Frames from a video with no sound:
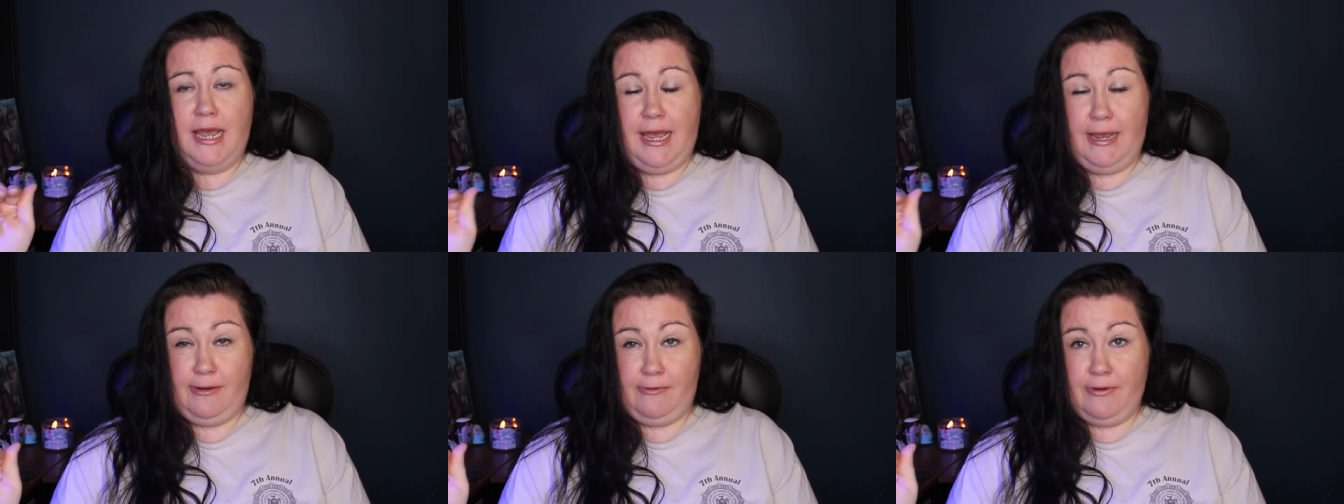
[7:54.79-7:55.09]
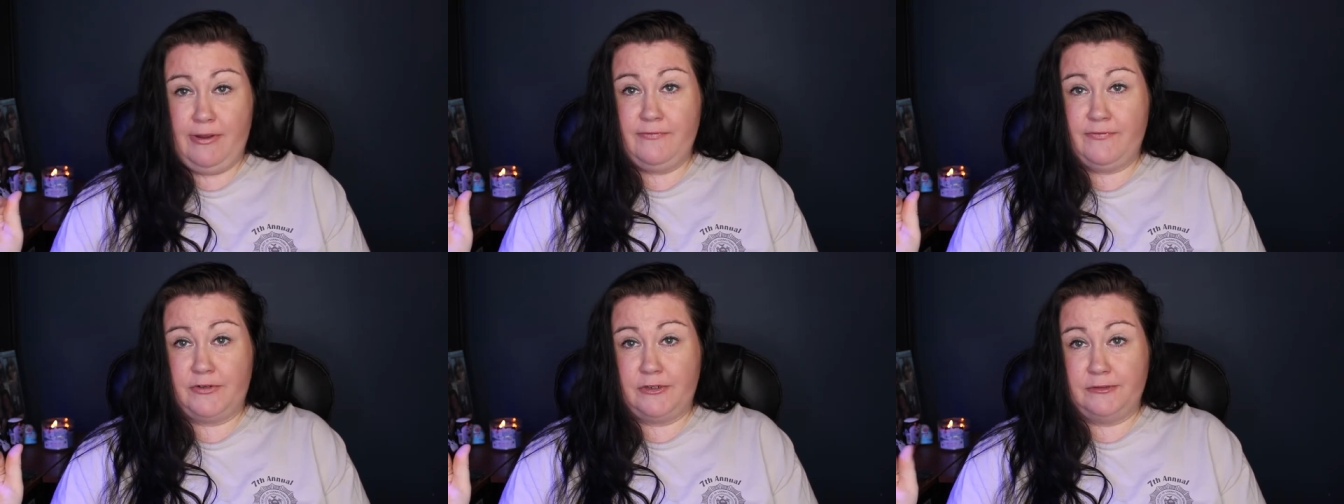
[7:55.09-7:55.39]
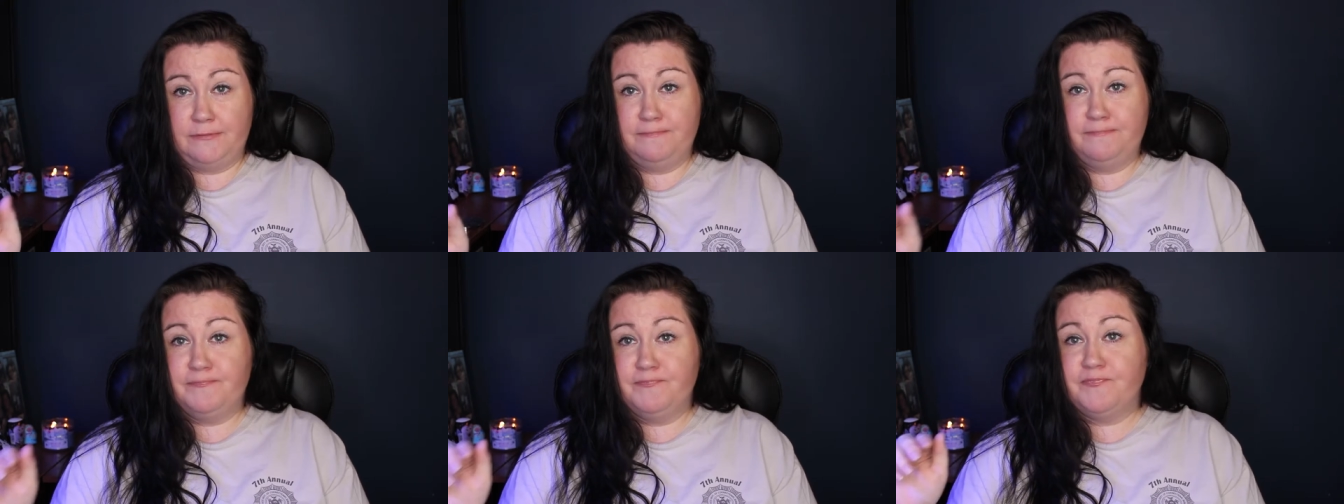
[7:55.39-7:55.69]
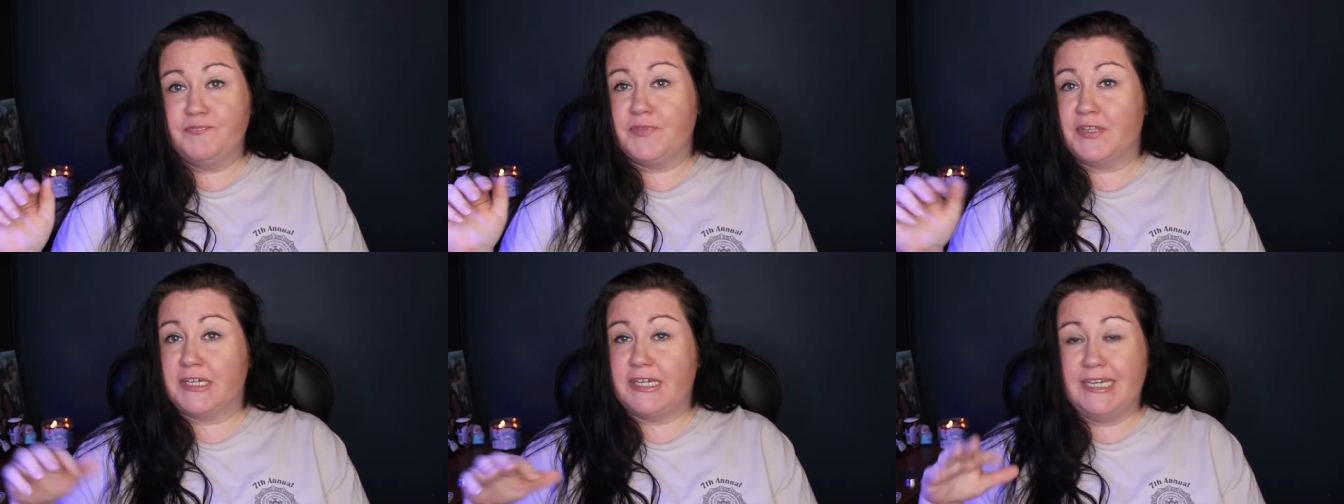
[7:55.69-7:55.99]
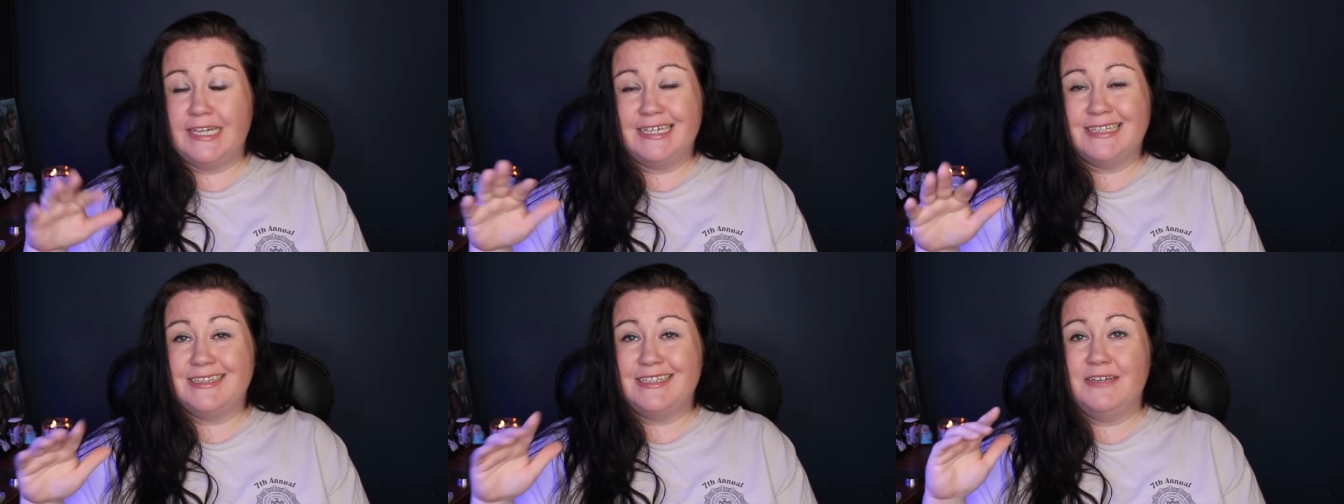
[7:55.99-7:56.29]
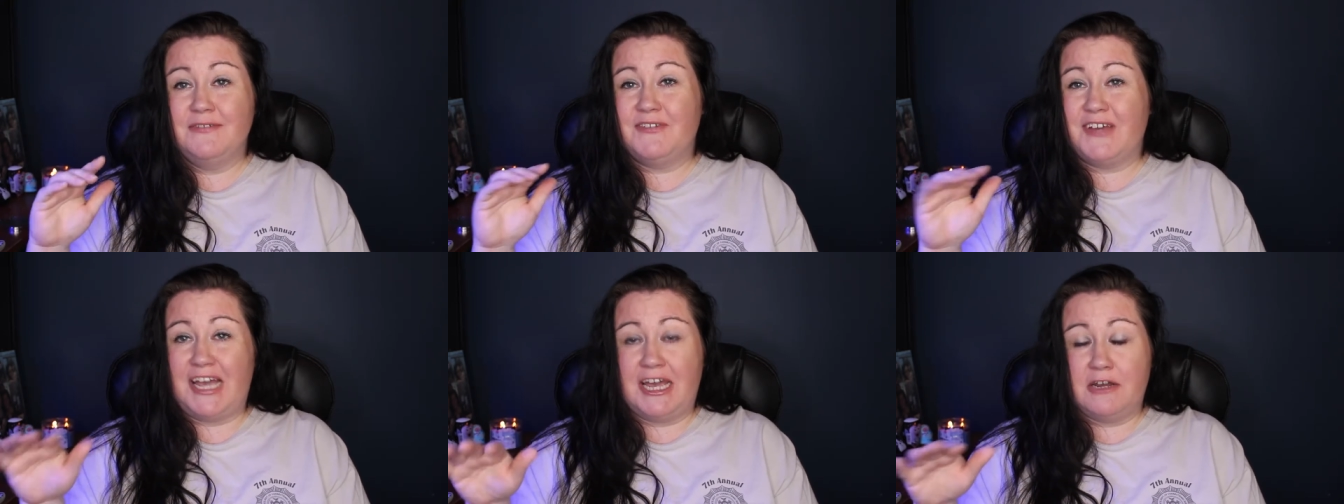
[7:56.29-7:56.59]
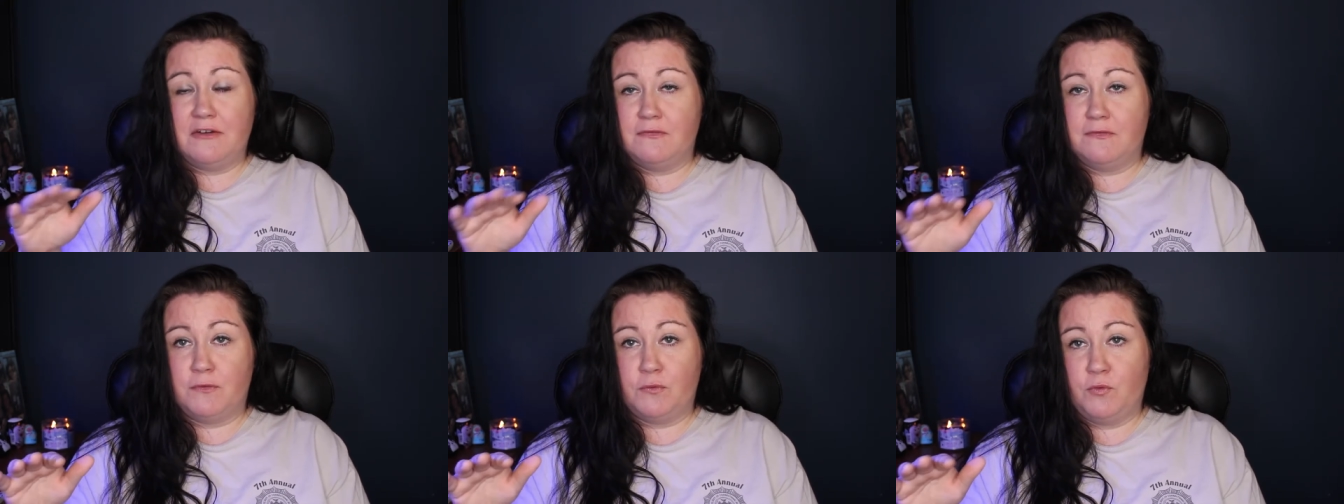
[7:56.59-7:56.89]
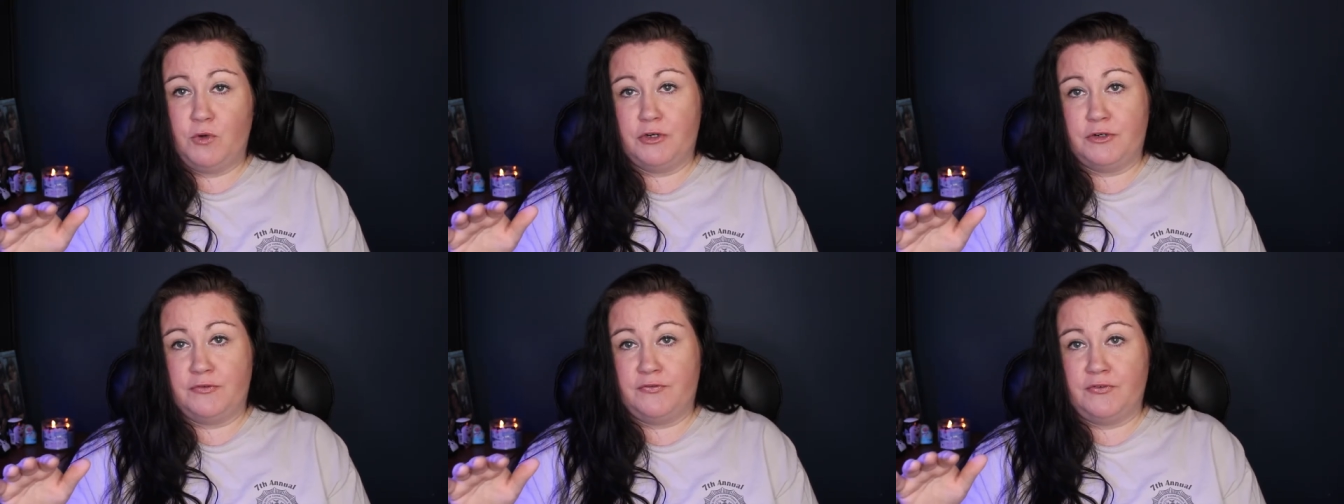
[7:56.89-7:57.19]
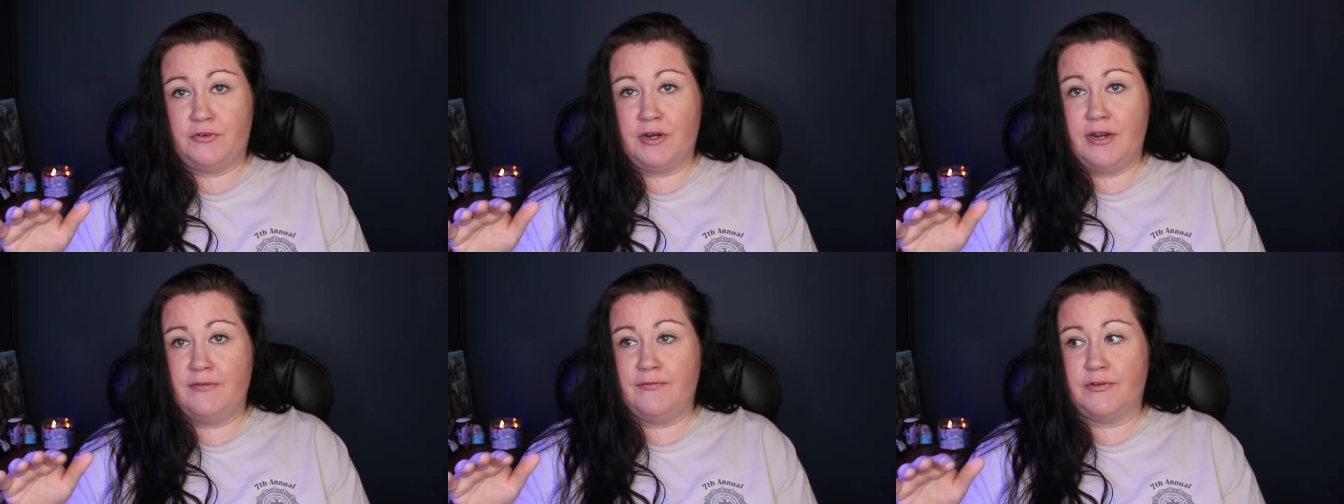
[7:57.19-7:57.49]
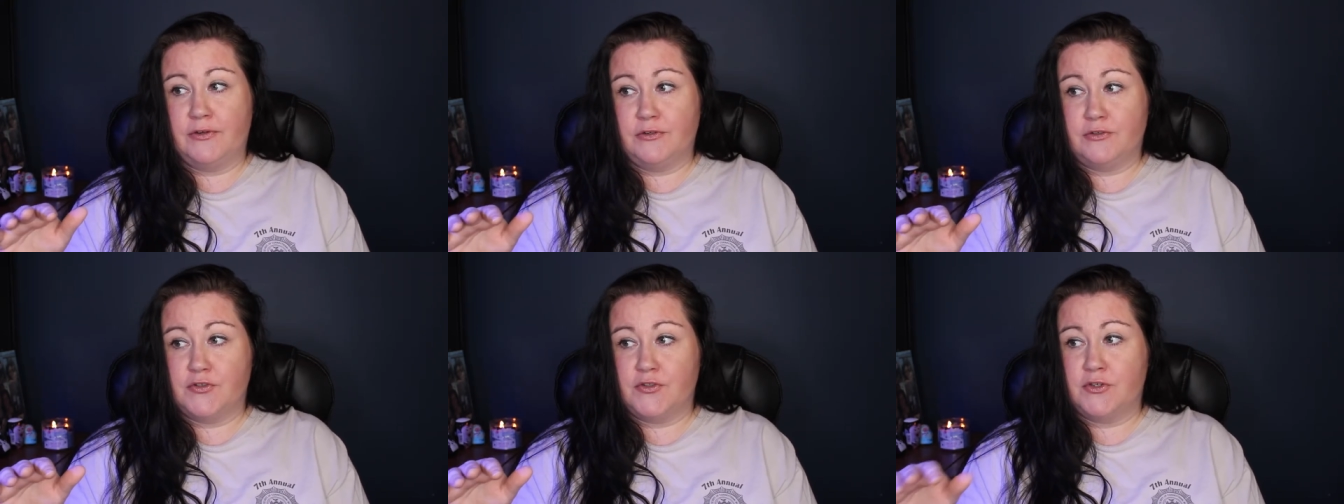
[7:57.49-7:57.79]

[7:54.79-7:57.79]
However, they can't live out of the water forever,